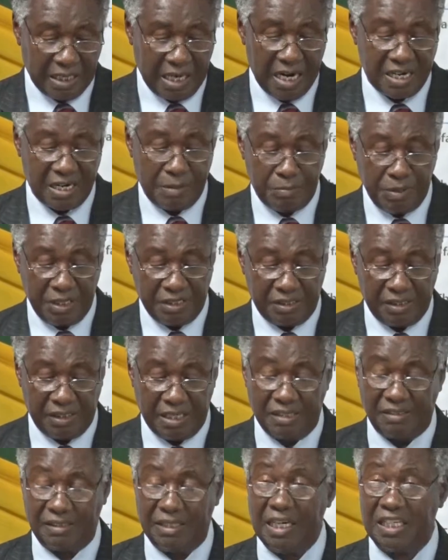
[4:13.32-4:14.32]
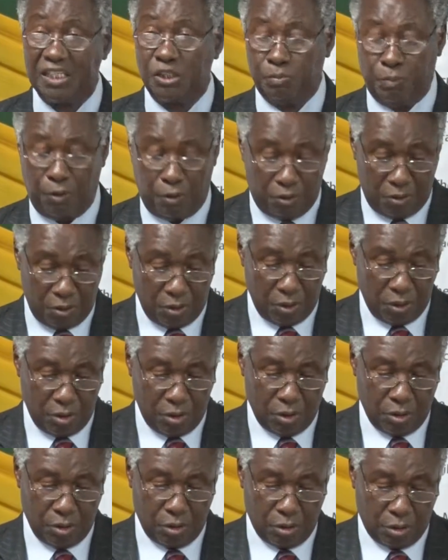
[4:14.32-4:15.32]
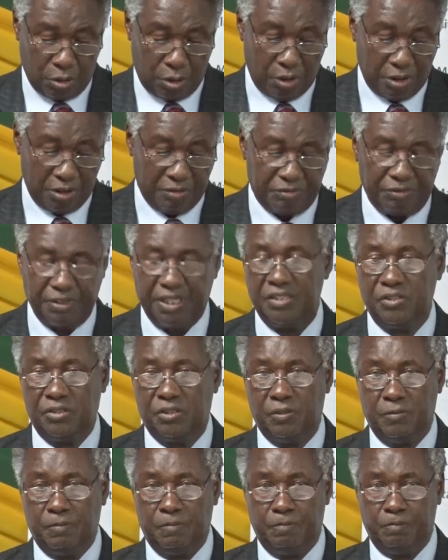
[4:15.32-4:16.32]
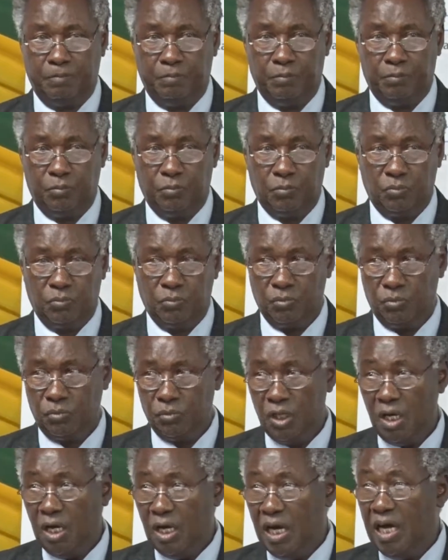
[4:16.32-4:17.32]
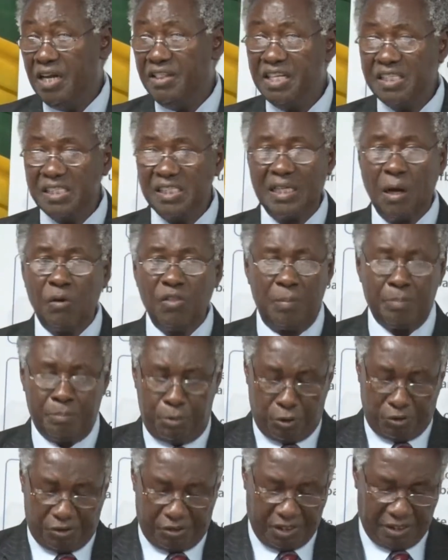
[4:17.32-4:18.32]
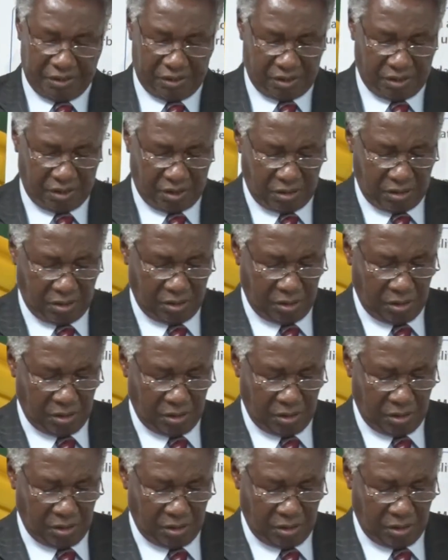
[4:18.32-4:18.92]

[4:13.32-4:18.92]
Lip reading: Kara Business Expo conference. And this is how the process